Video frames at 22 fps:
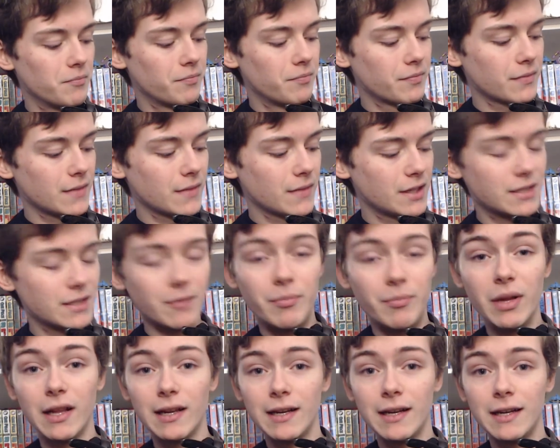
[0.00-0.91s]
His
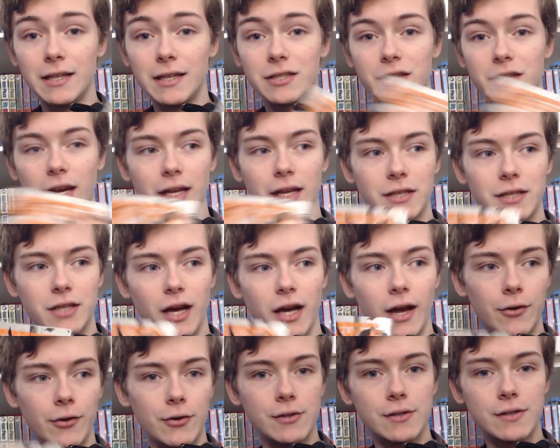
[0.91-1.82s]
ability to change
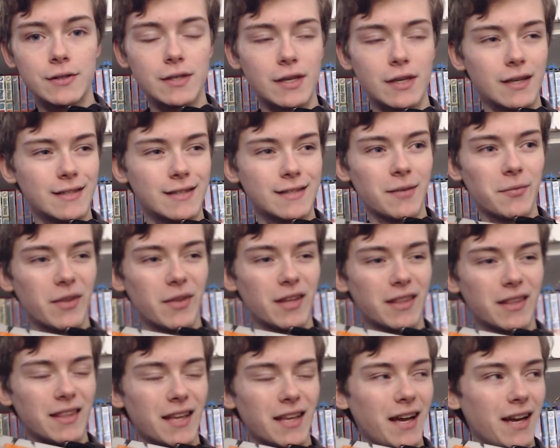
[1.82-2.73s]
others is something
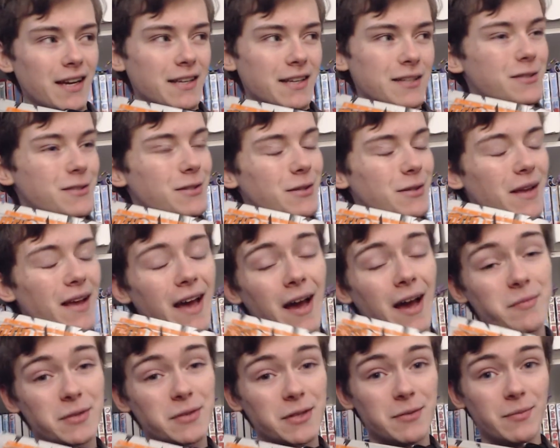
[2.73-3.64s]
that is
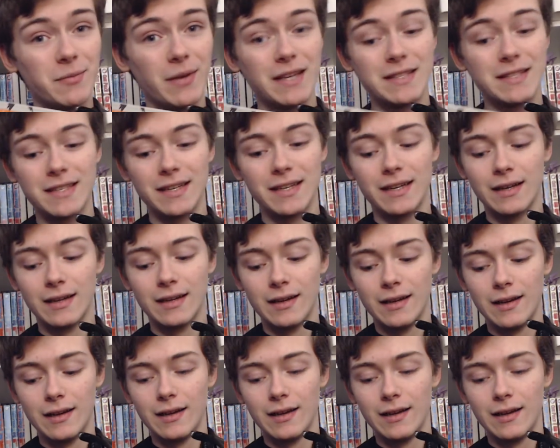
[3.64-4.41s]
absolutely amazing,